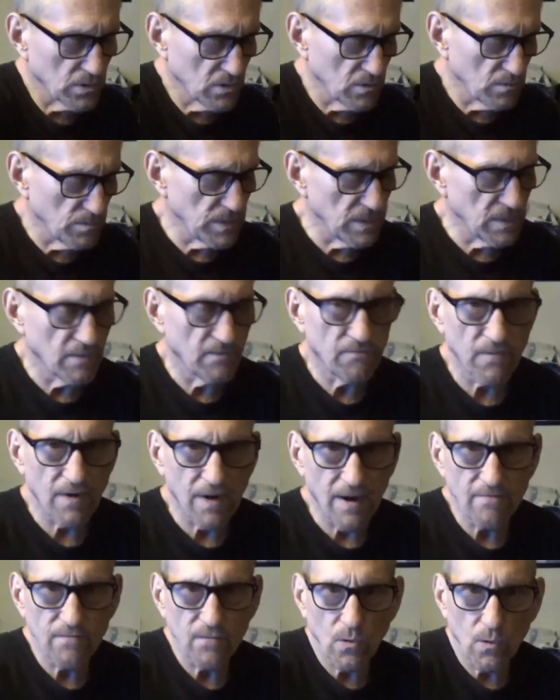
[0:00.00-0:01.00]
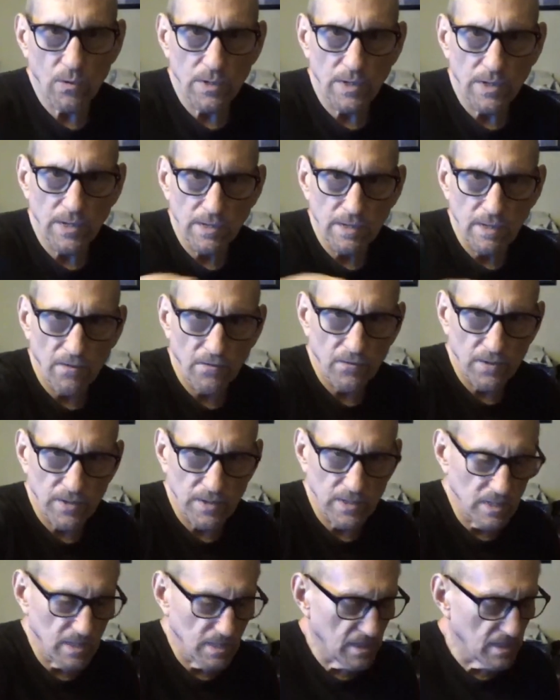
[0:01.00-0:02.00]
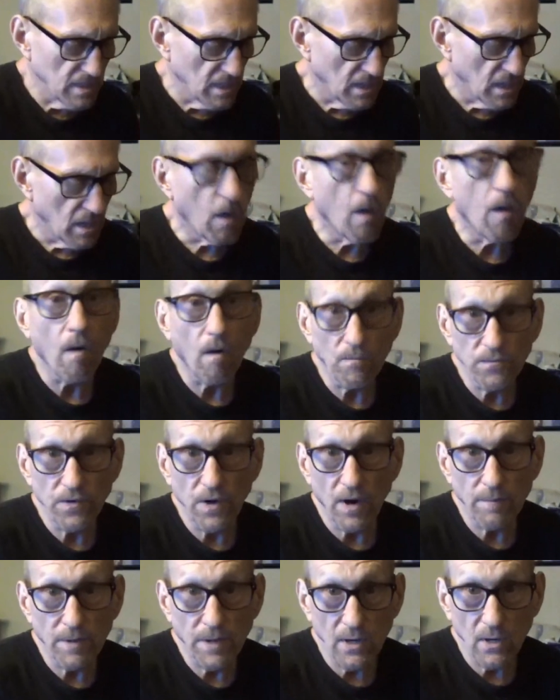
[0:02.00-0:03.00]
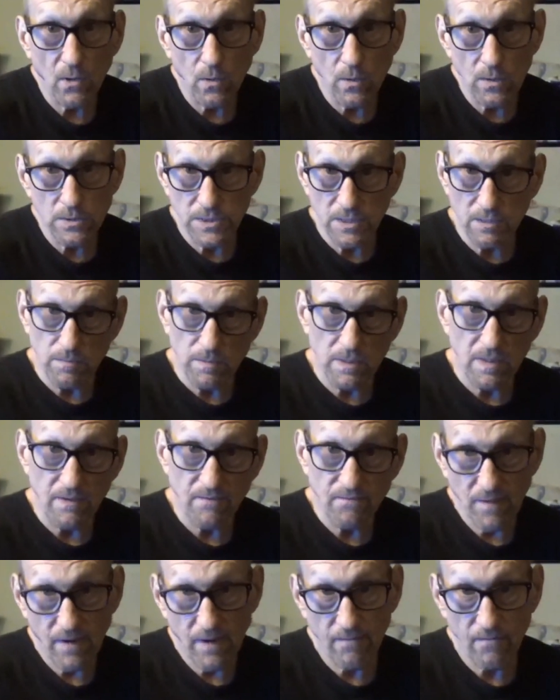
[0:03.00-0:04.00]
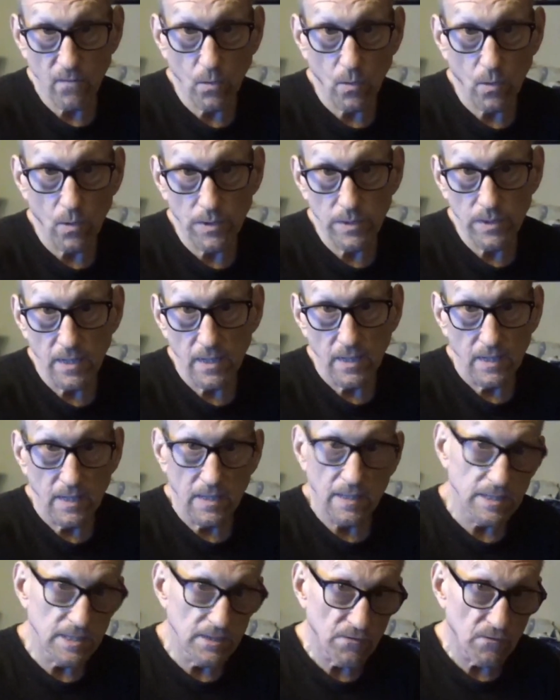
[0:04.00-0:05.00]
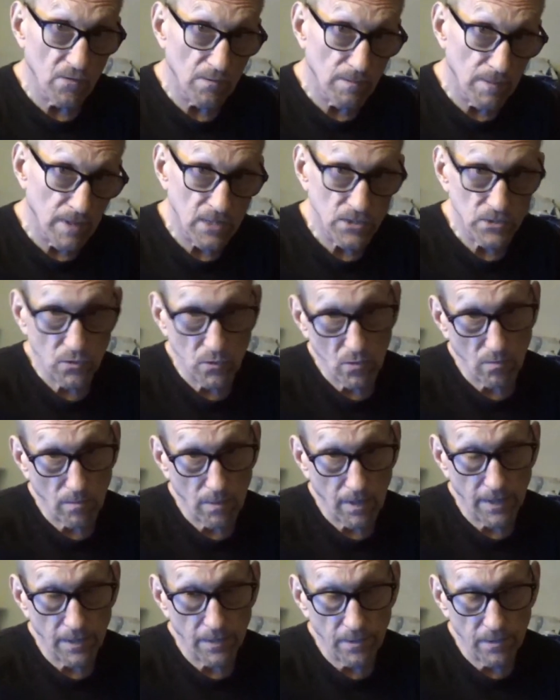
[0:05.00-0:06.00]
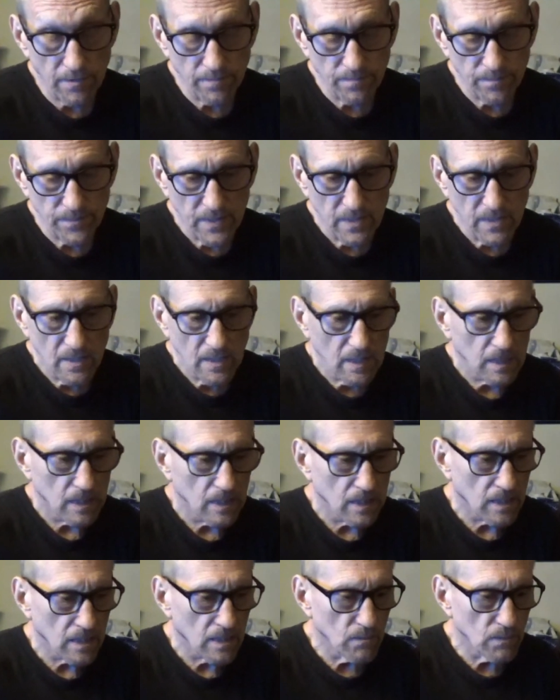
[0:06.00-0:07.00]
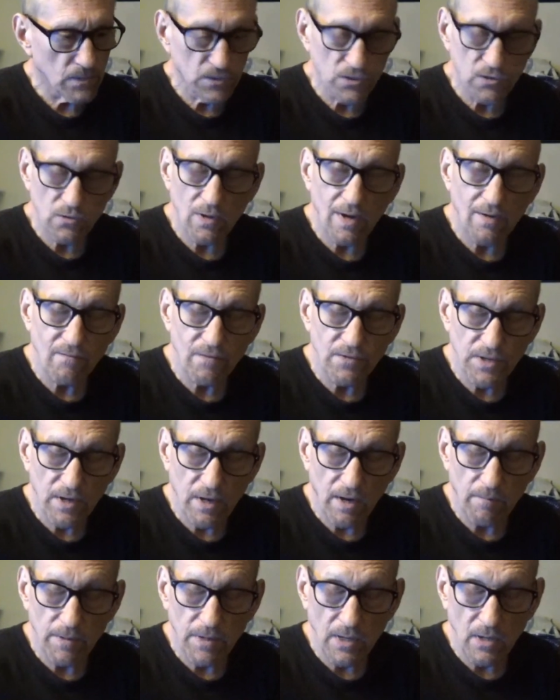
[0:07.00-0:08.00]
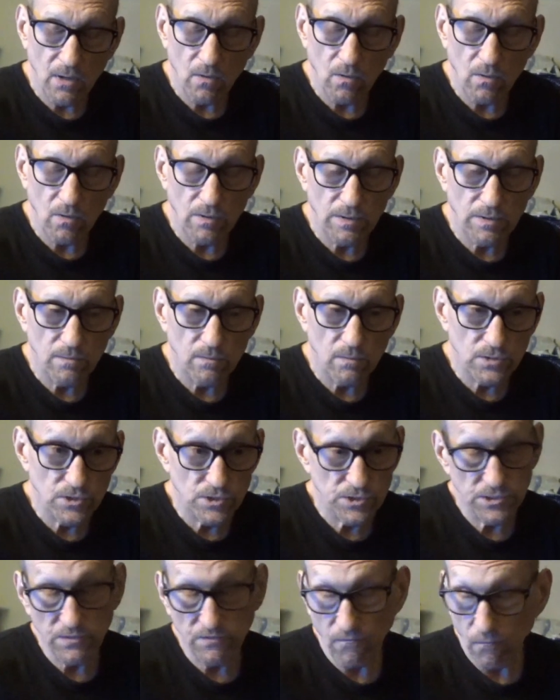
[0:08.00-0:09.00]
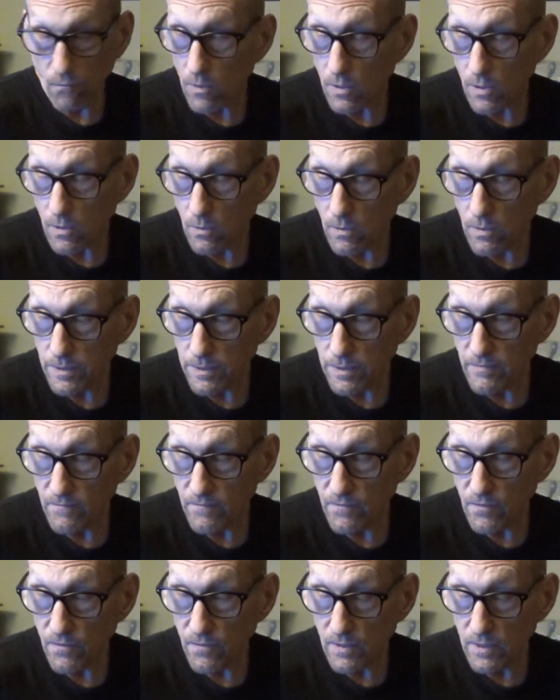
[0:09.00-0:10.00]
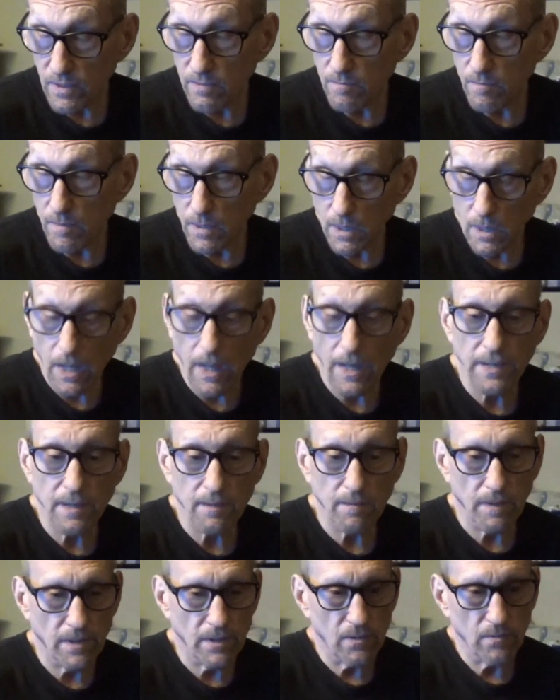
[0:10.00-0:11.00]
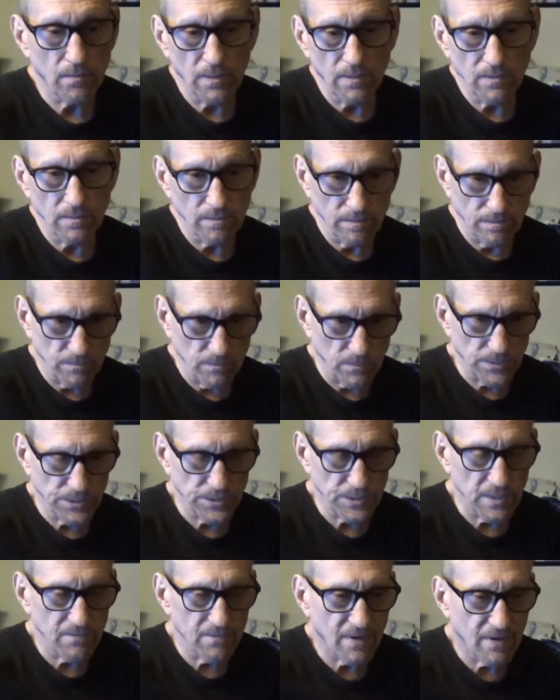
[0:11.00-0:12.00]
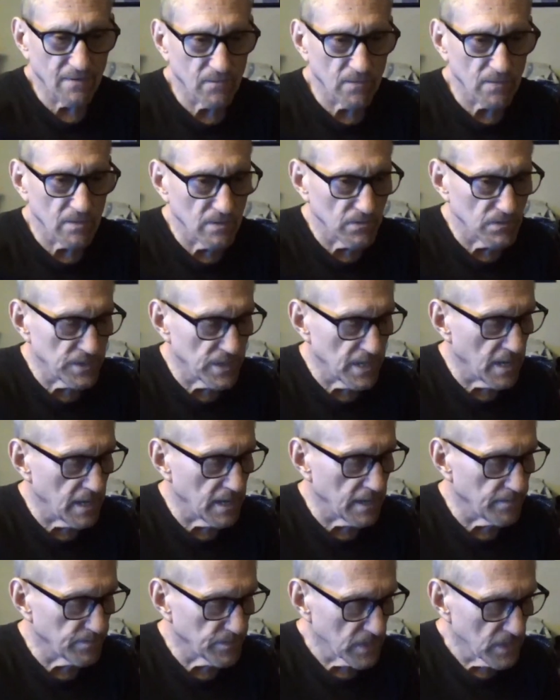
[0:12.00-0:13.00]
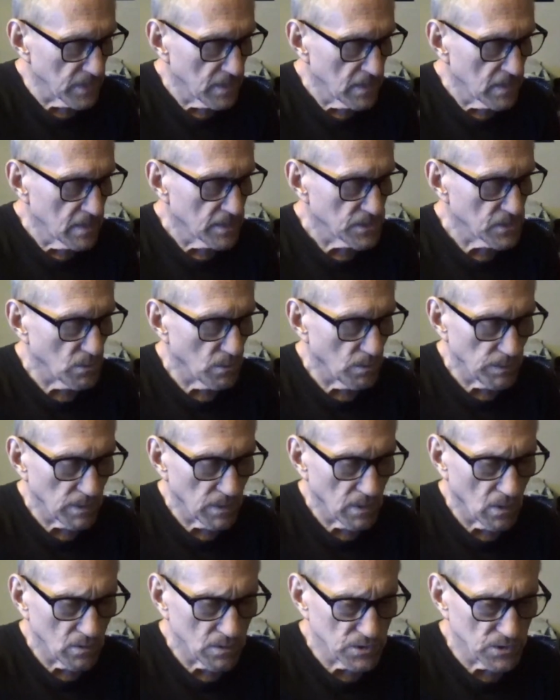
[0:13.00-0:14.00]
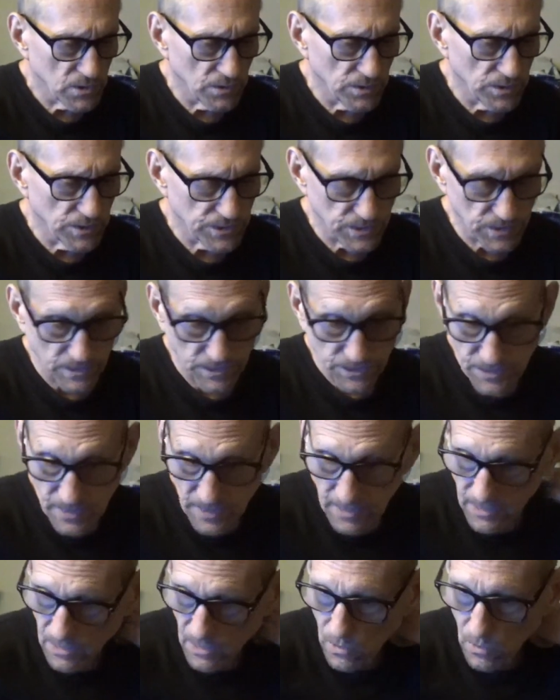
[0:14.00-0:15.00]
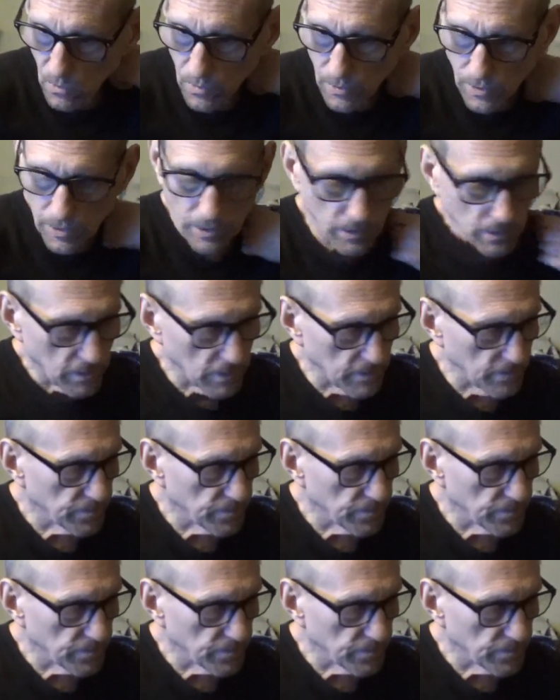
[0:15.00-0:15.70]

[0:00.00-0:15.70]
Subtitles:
could be a 5 chord in another key, all dominant chords can be a 5 chord in either a major or minor. We do have a dominant chord, which is the 4 chord if you're in melodic minor, but we'll save that for another day. So when we go to this second chord here,